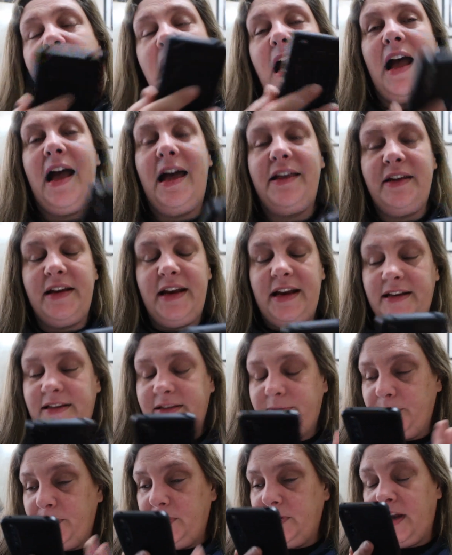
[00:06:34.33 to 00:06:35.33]
And the
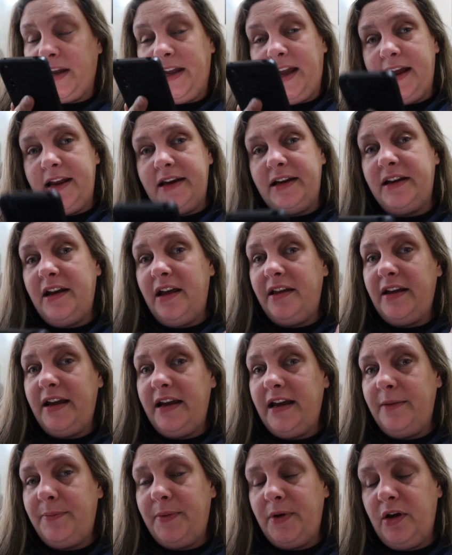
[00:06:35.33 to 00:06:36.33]
next book, again, another
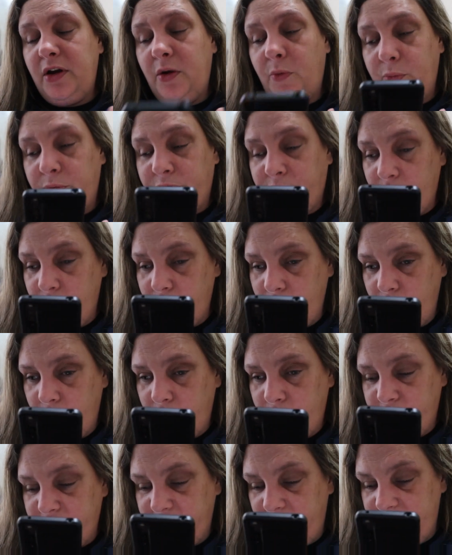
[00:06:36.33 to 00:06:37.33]
ebook, was
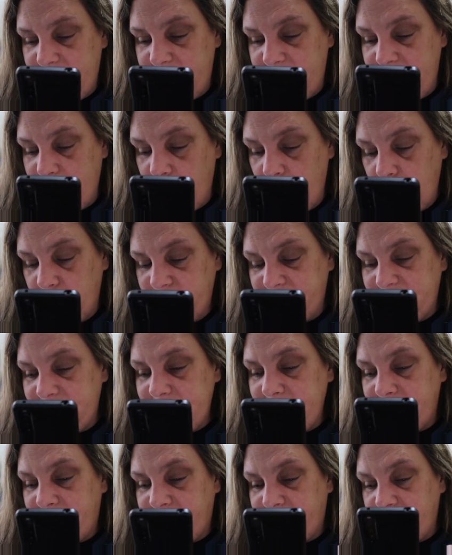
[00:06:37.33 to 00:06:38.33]
called The
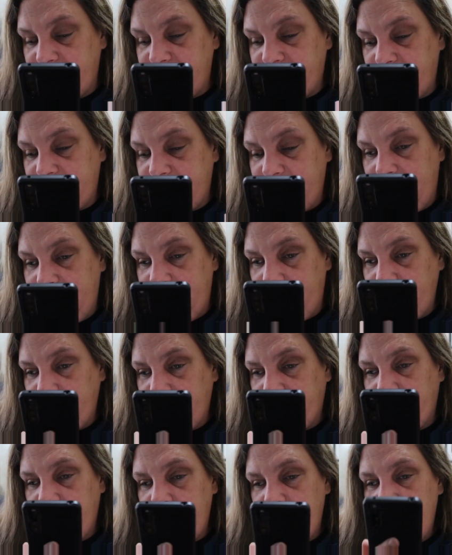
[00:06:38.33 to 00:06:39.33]
Haunting of Sunshine
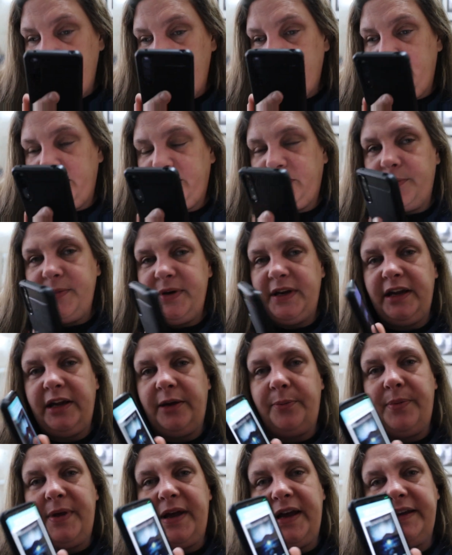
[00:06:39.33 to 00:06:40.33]
House by
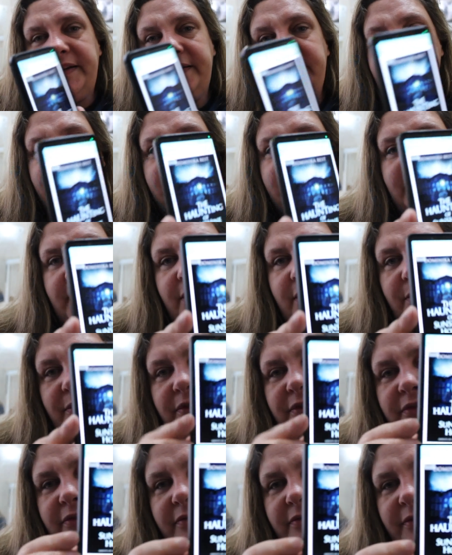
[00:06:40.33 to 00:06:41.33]
Dominique Best. Now,
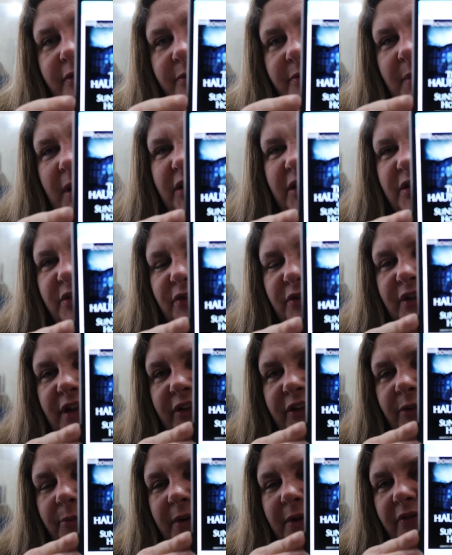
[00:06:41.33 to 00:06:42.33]
picture on
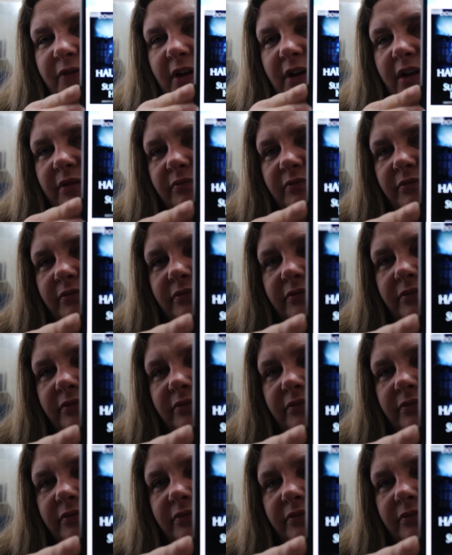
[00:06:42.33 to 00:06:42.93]
there is a bit of a